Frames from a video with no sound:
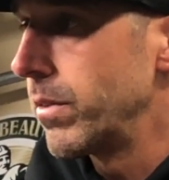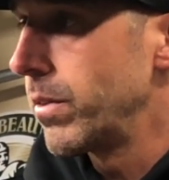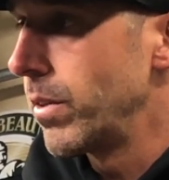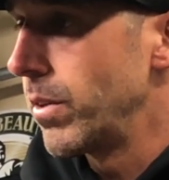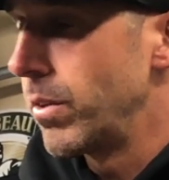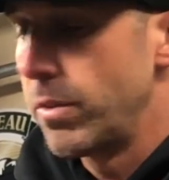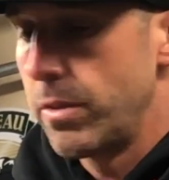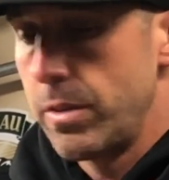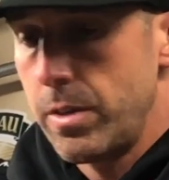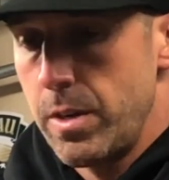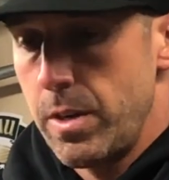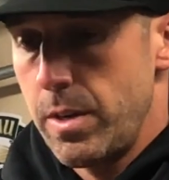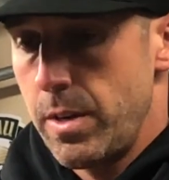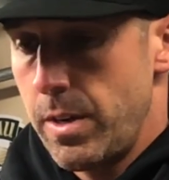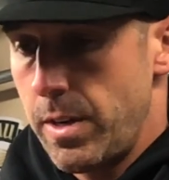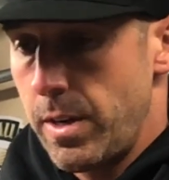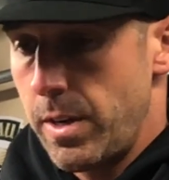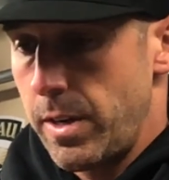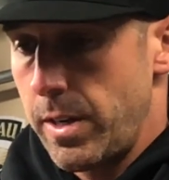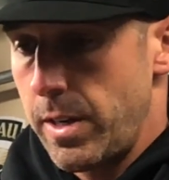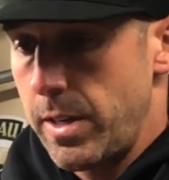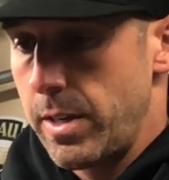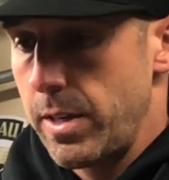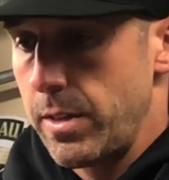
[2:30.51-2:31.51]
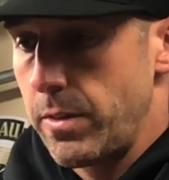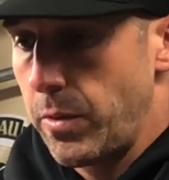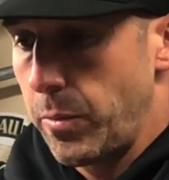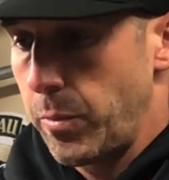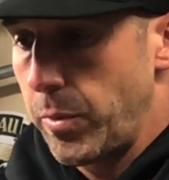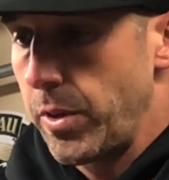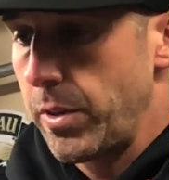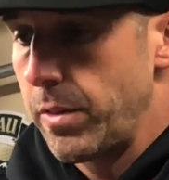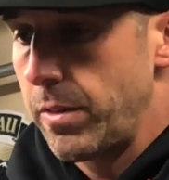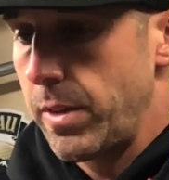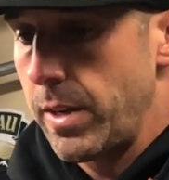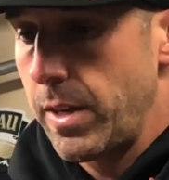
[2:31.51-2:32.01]
So he did some
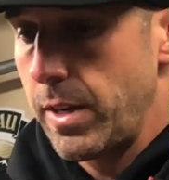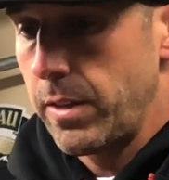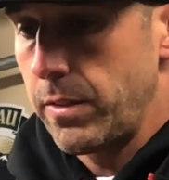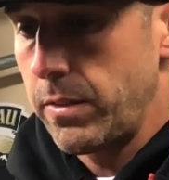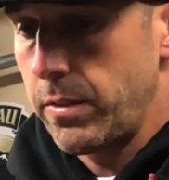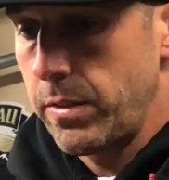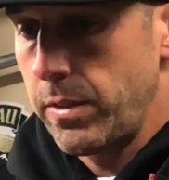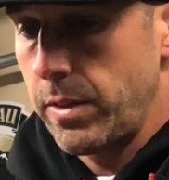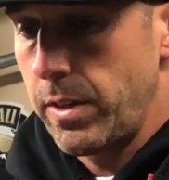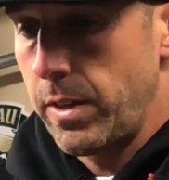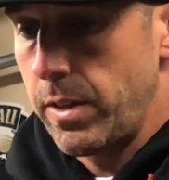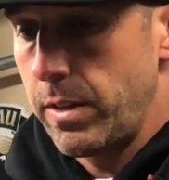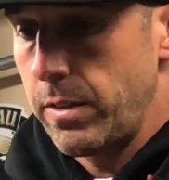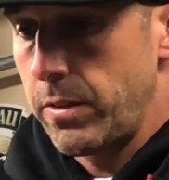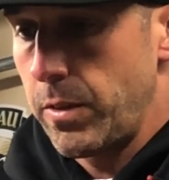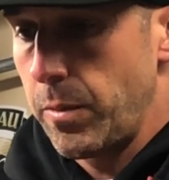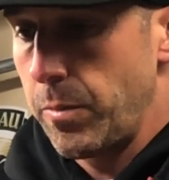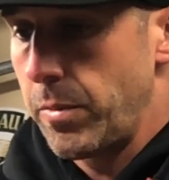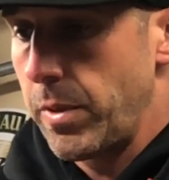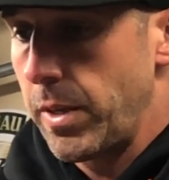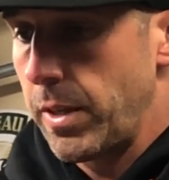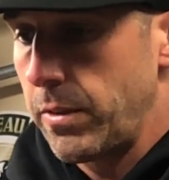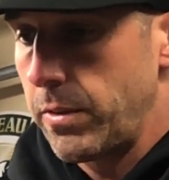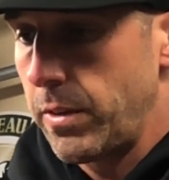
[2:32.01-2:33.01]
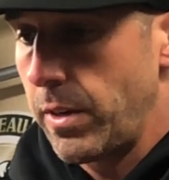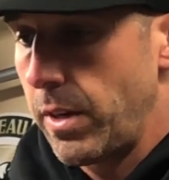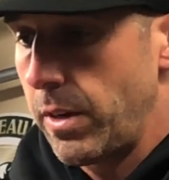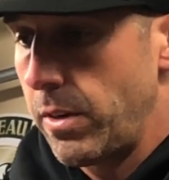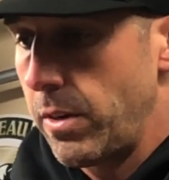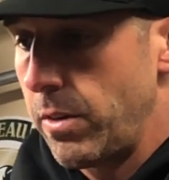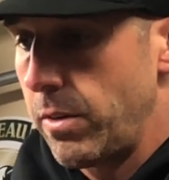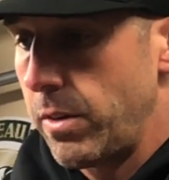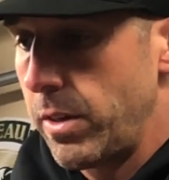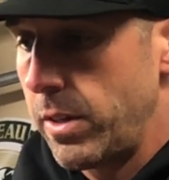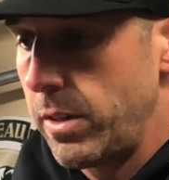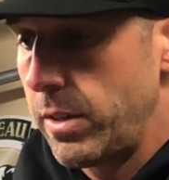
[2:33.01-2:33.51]
good things and some things that I
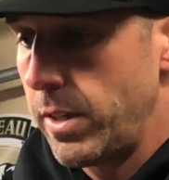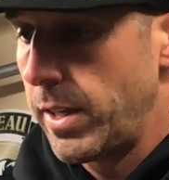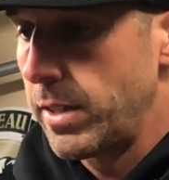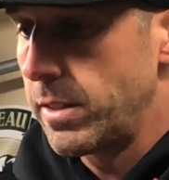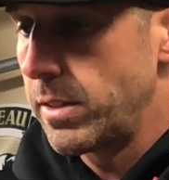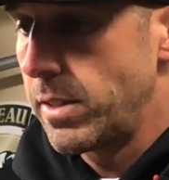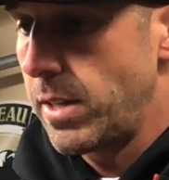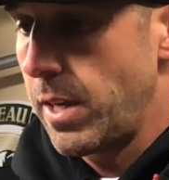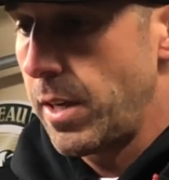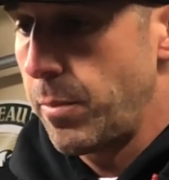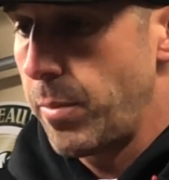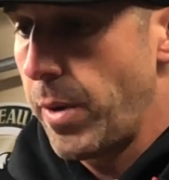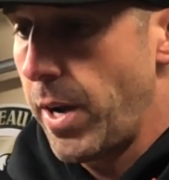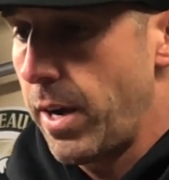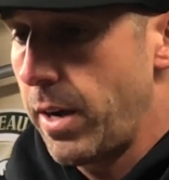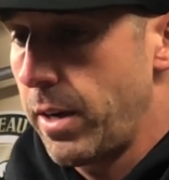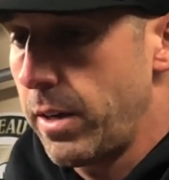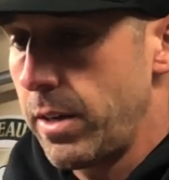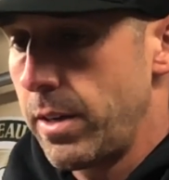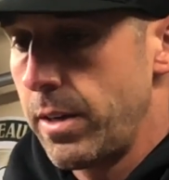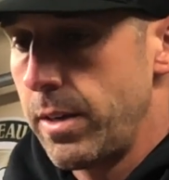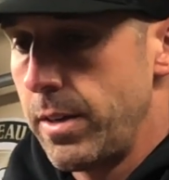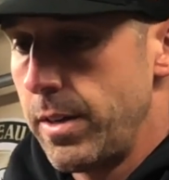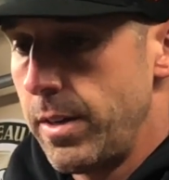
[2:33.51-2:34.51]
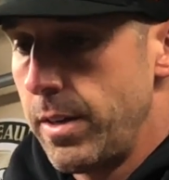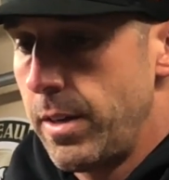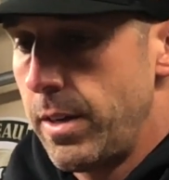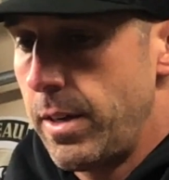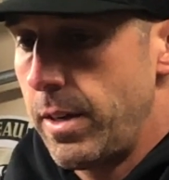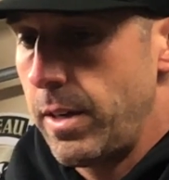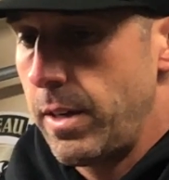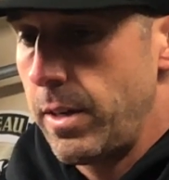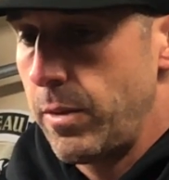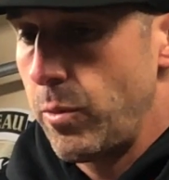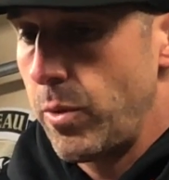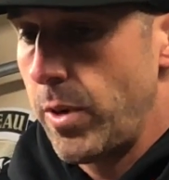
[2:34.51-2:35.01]
know he'd like to take back,
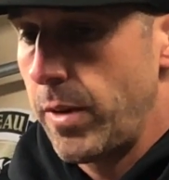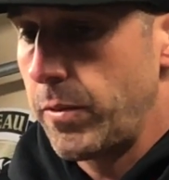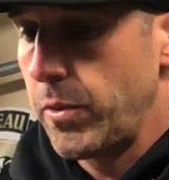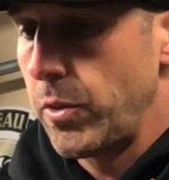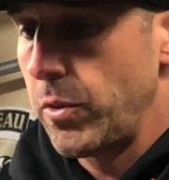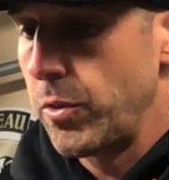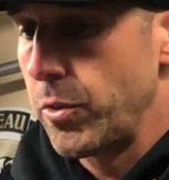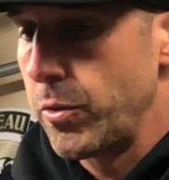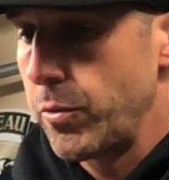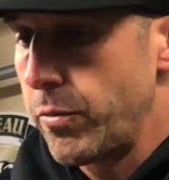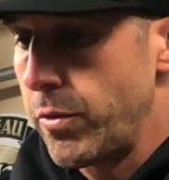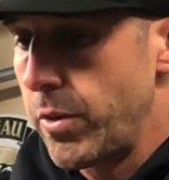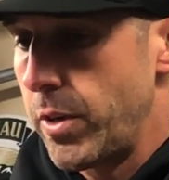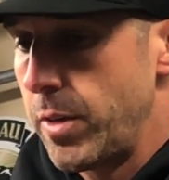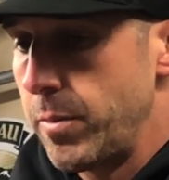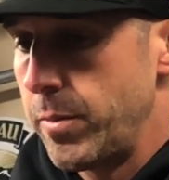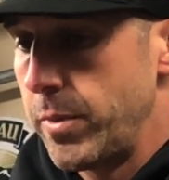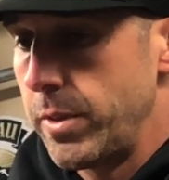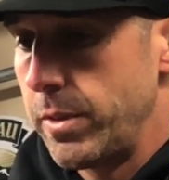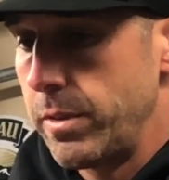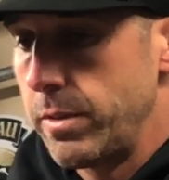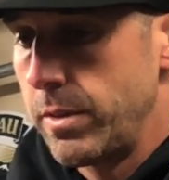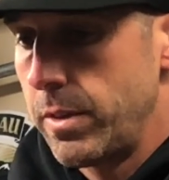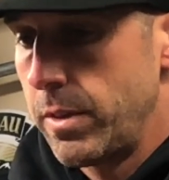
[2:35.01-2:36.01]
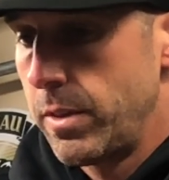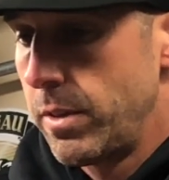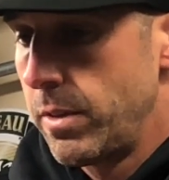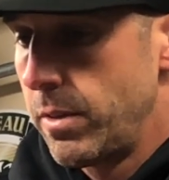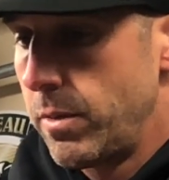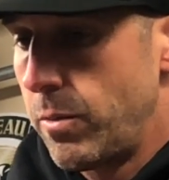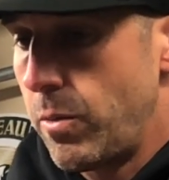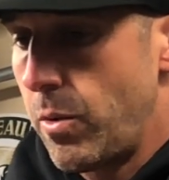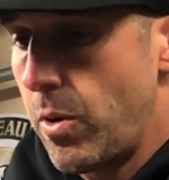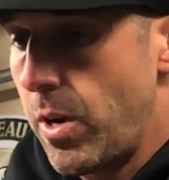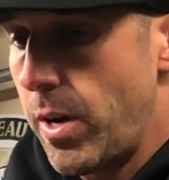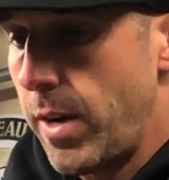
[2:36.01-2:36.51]
and we'll have to learn from, and
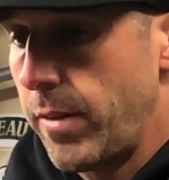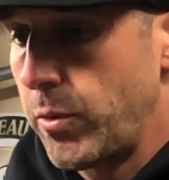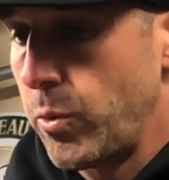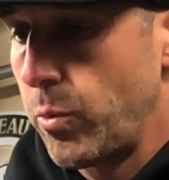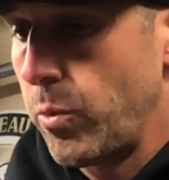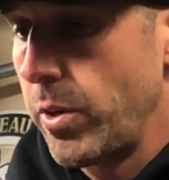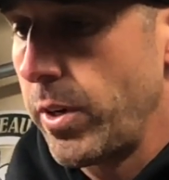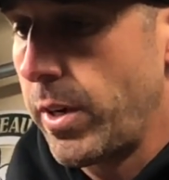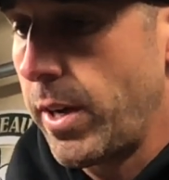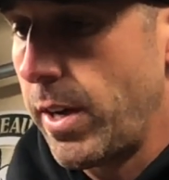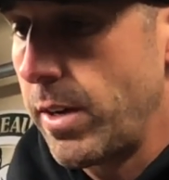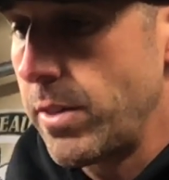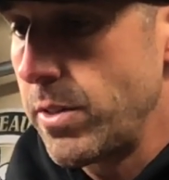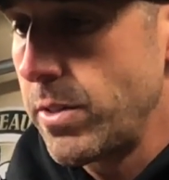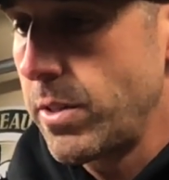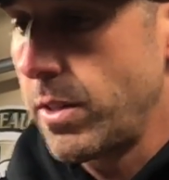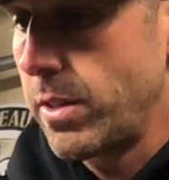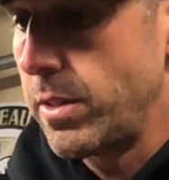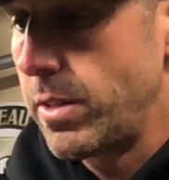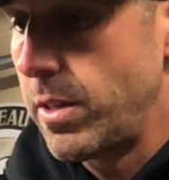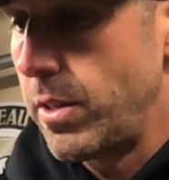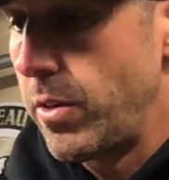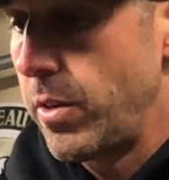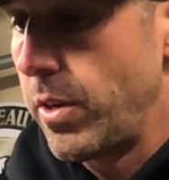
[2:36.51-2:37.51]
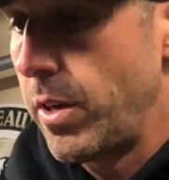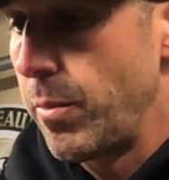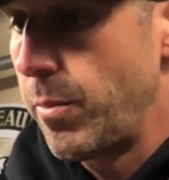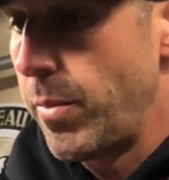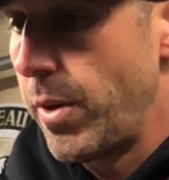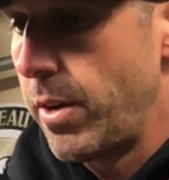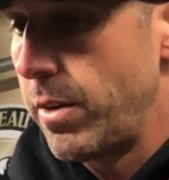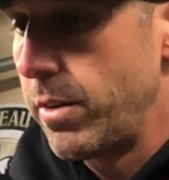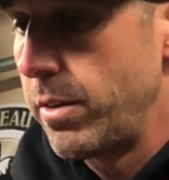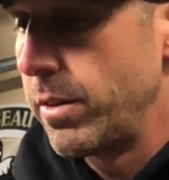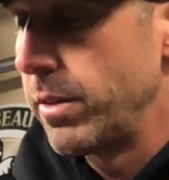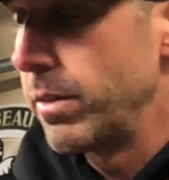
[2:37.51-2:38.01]
we'll have to work out, just continue to get
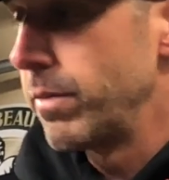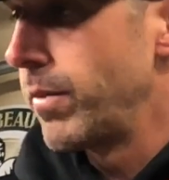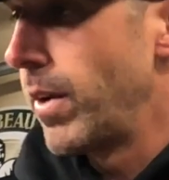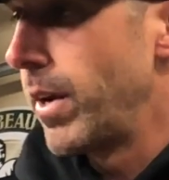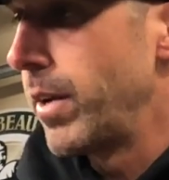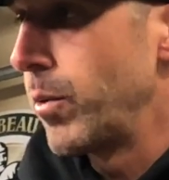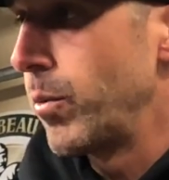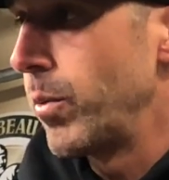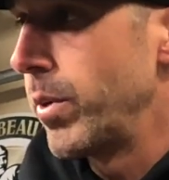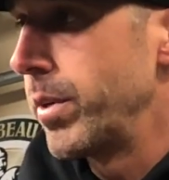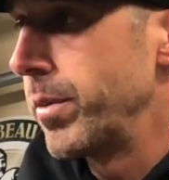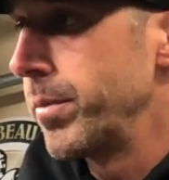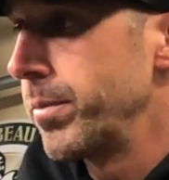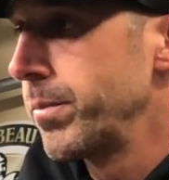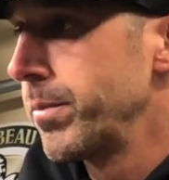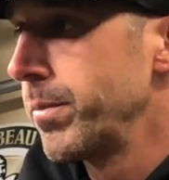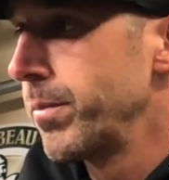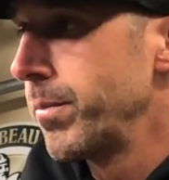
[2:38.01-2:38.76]
better to find a win.